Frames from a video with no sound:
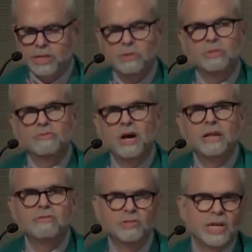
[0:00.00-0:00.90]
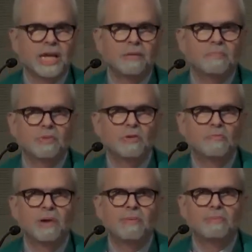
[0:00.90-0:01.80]
She was fond of saying, and you
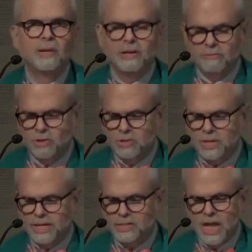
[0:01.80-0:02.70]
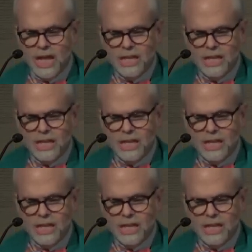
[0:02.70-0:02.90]
probably have heard this,